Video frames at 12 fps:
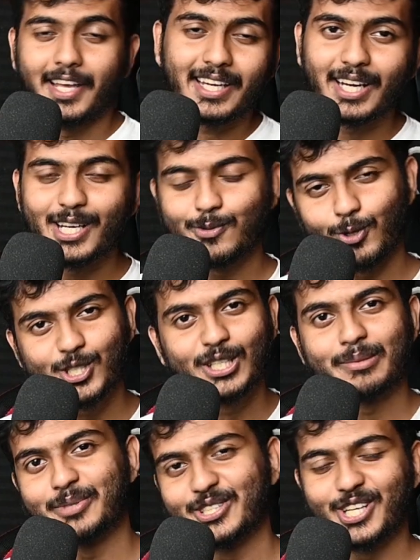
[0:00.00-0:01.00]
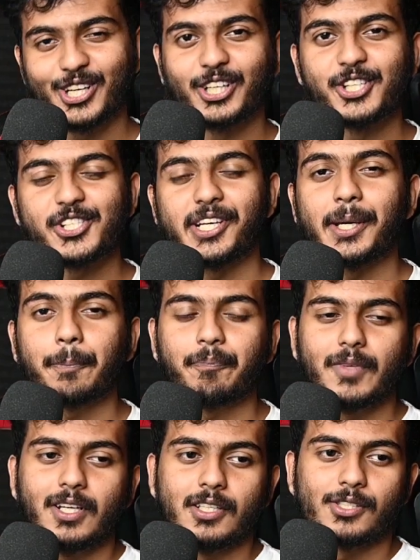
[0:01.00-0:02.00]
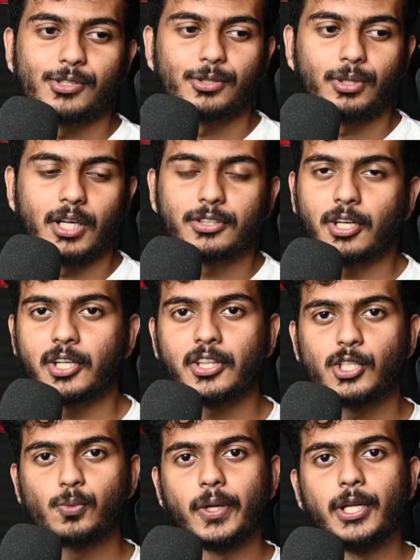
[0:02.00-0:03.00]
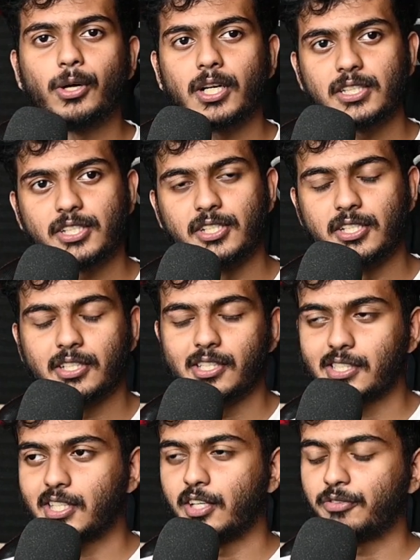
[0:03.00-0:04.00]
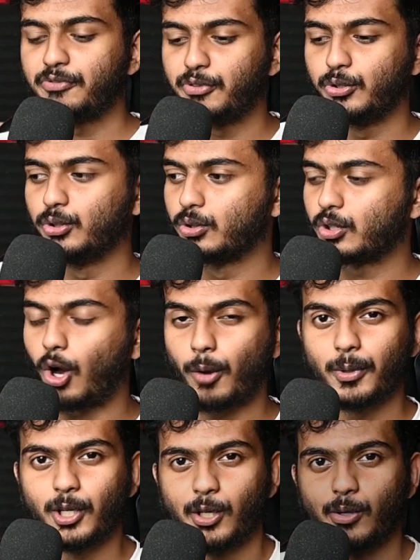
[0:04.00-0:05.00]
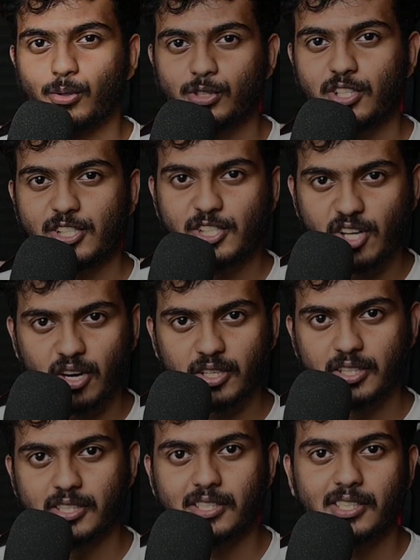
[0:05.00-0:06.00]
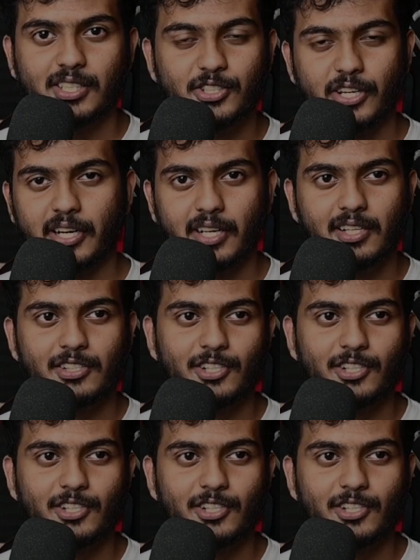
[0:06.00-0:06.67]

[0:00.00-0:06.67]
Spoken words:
Hey guys, what's up? This is Akash again. So I thought in this video I'll just discuss a few commonly used jargons in trading.